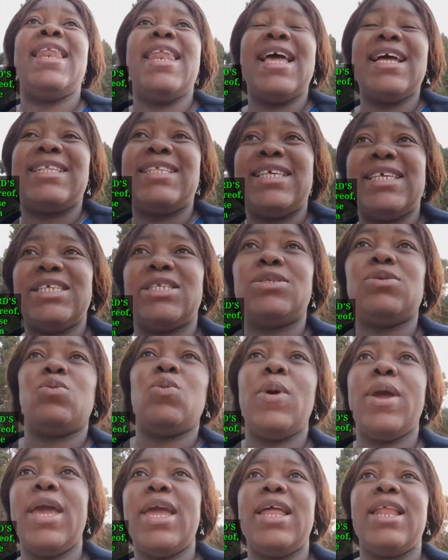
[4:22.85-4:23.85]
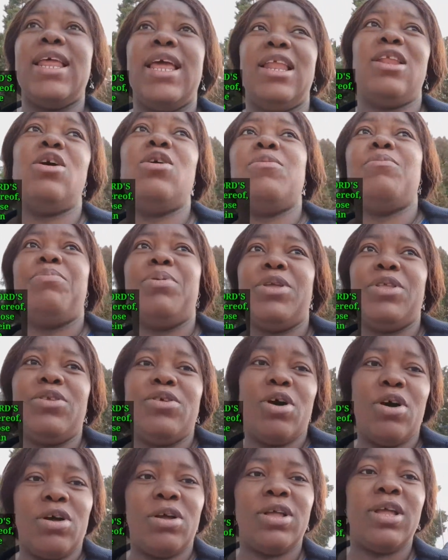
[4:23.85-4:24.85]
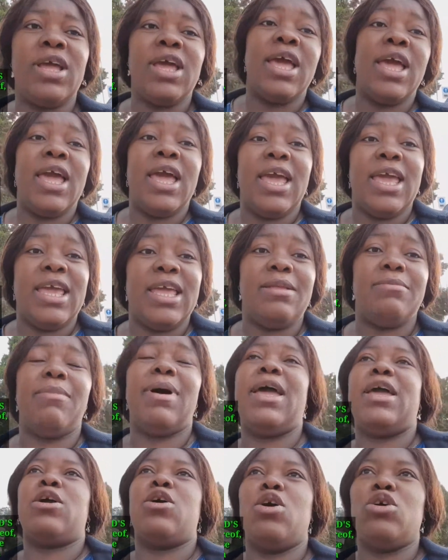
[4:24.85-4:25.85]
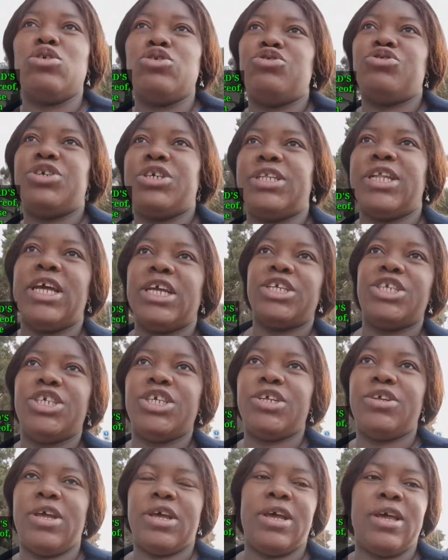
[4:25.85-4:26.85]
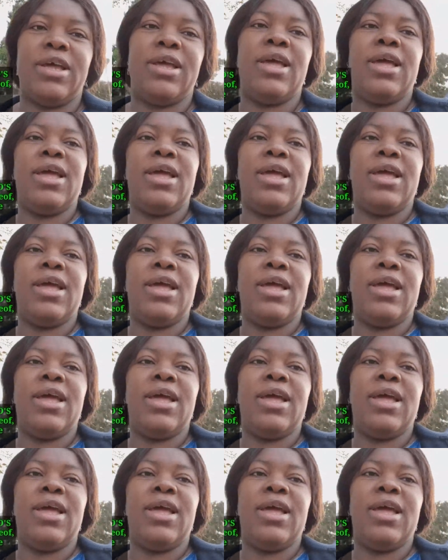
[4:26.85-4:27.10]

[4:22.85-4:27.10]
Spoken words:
Let His will alone be done in my country, Nigeria.